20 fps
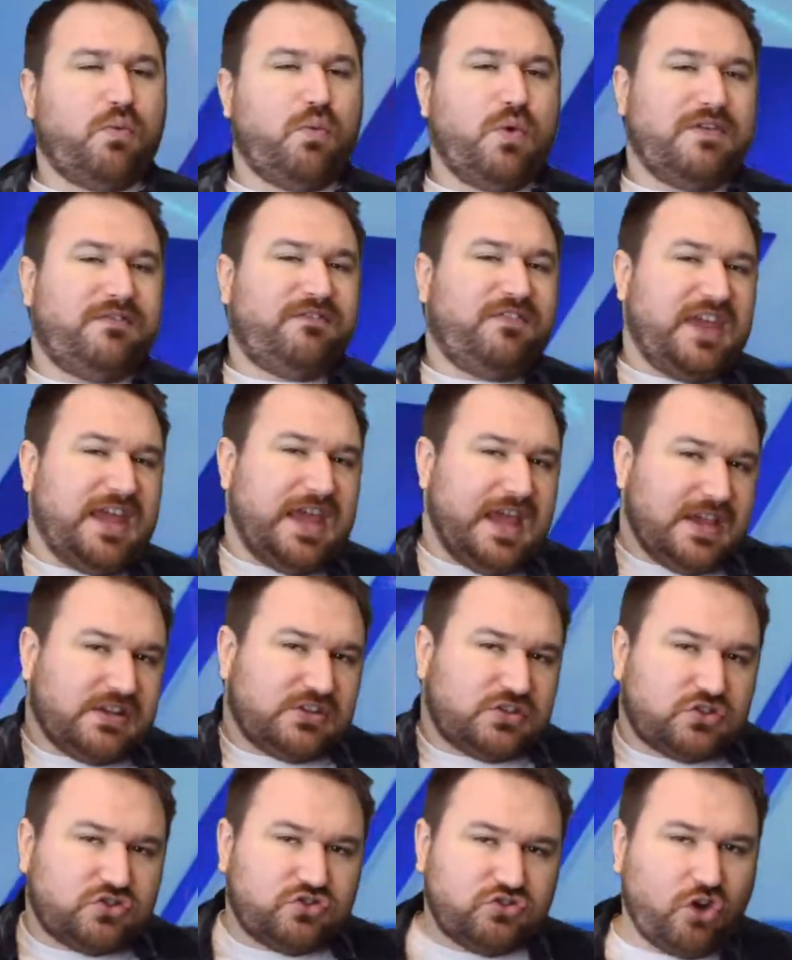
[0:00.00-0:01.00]
with the
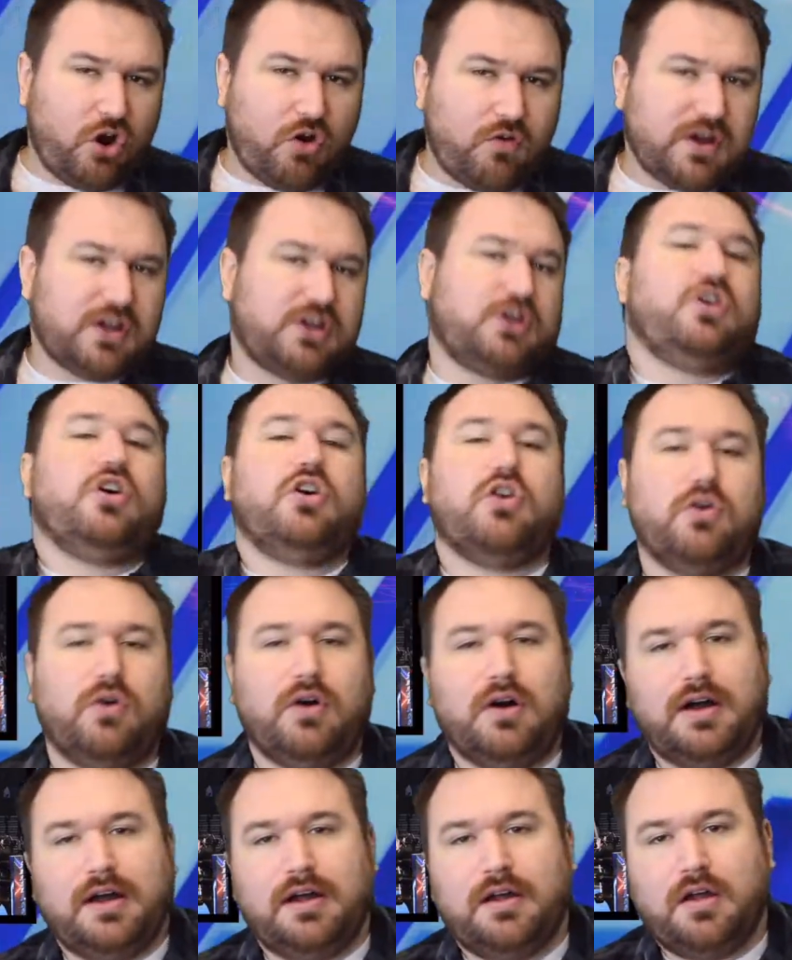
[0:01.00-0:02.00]

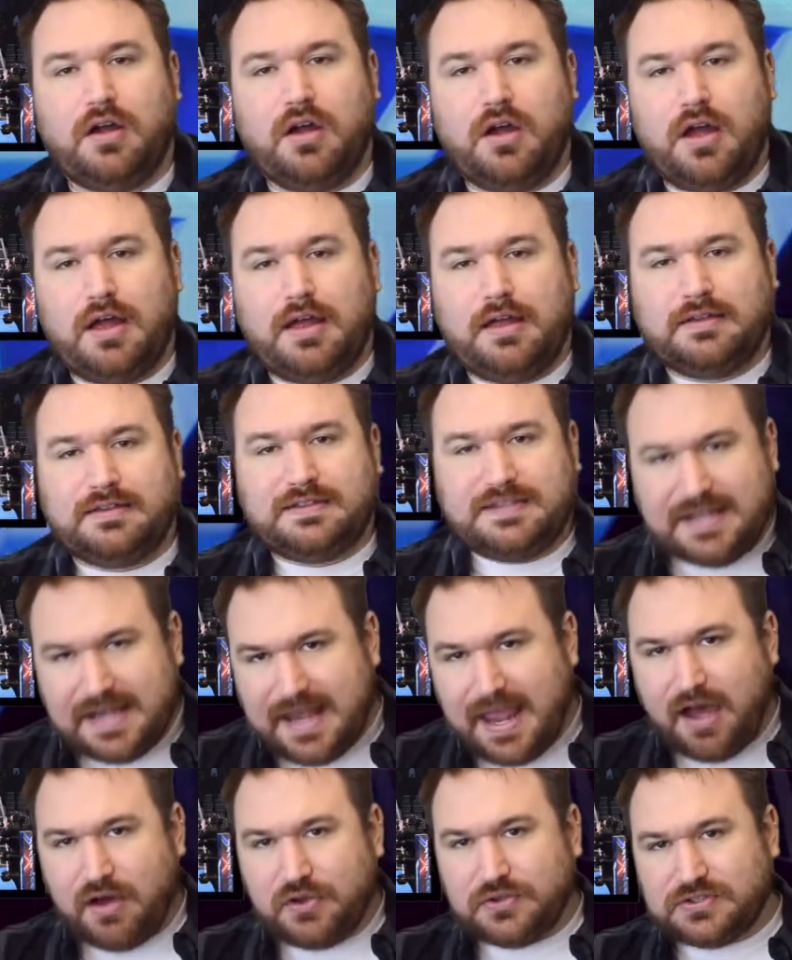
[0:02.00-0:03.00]
historical
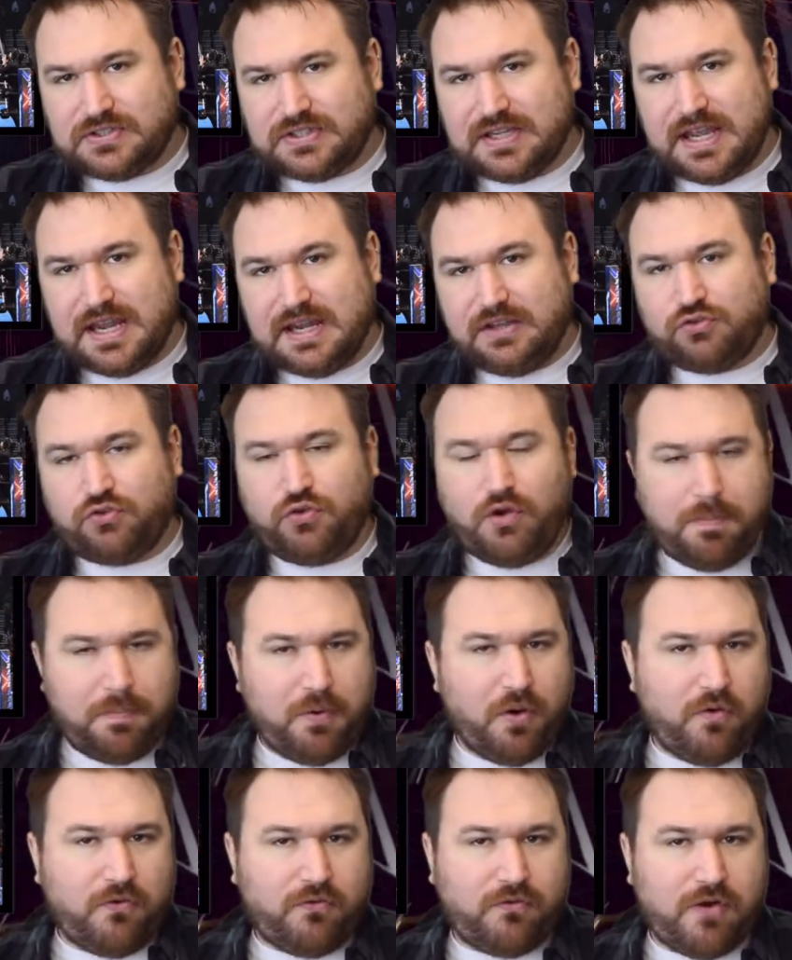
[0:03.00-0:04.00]
TLC
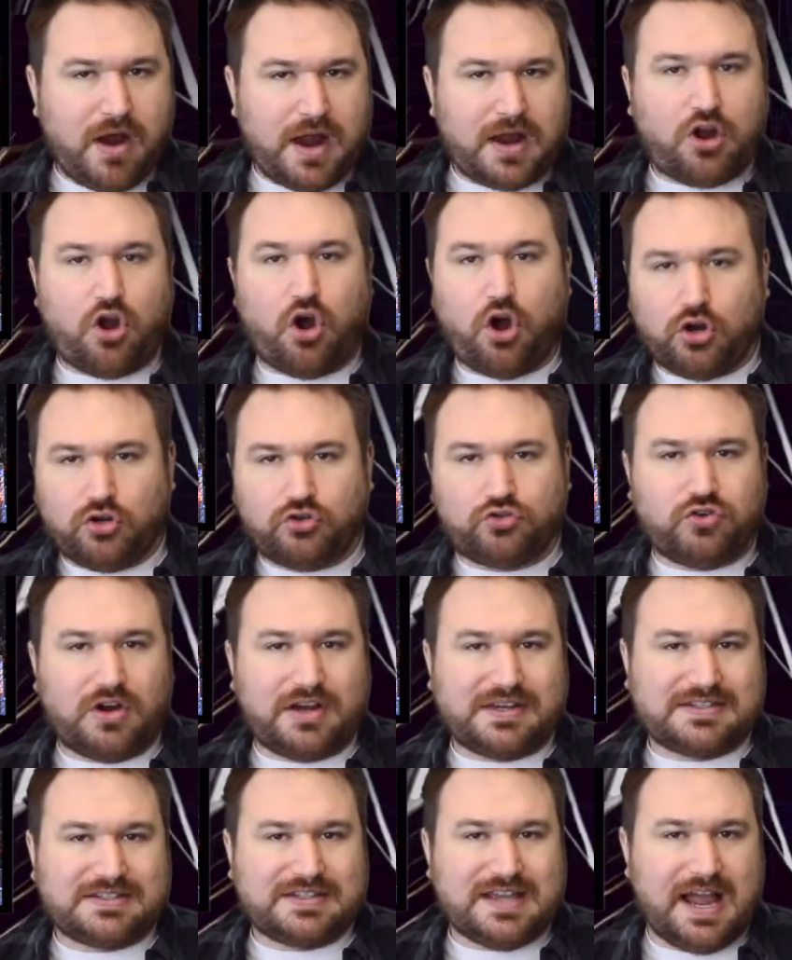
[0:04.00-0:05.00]
triple threat
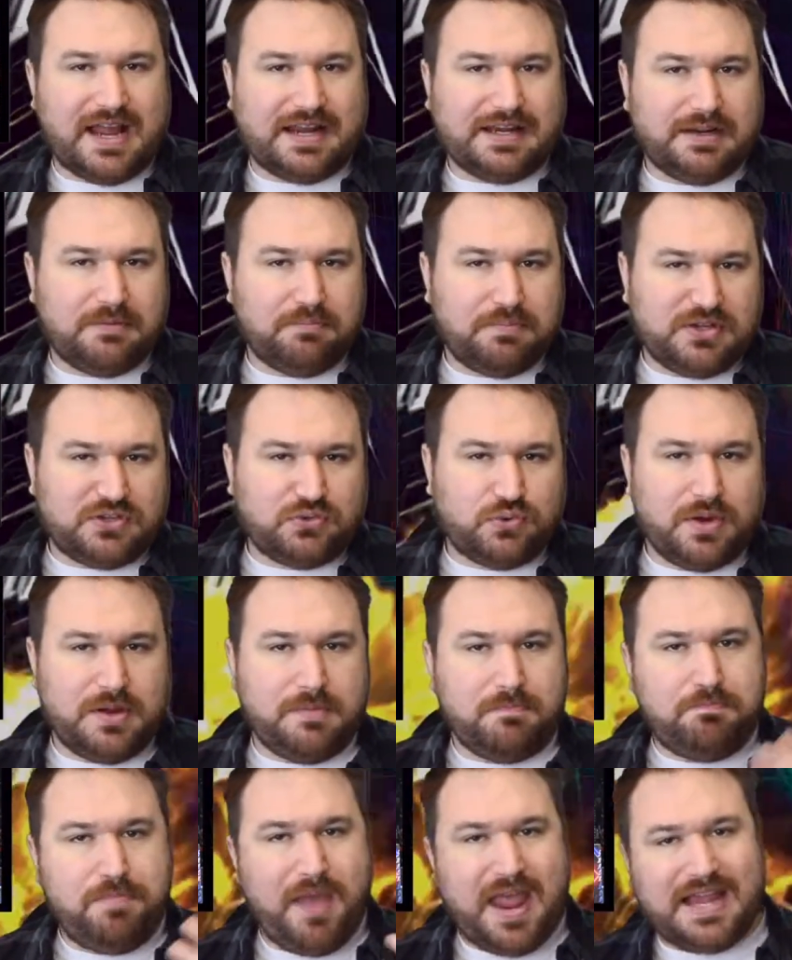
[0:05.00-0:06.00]
contract signing
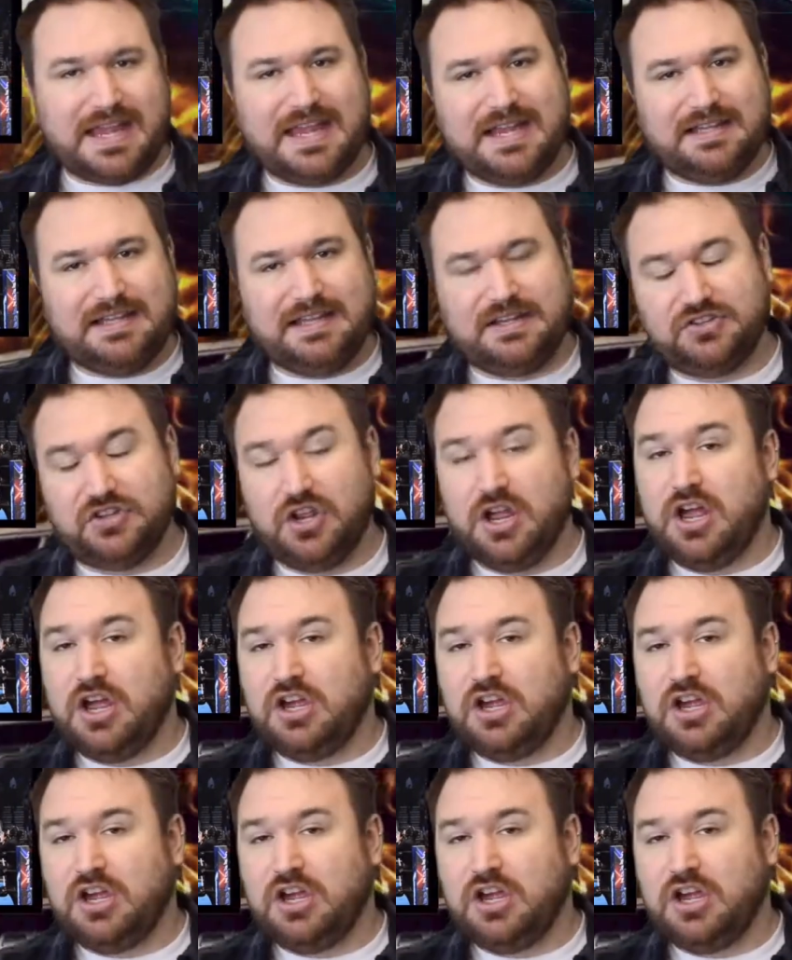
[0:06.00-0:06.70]
between Becky Lynch,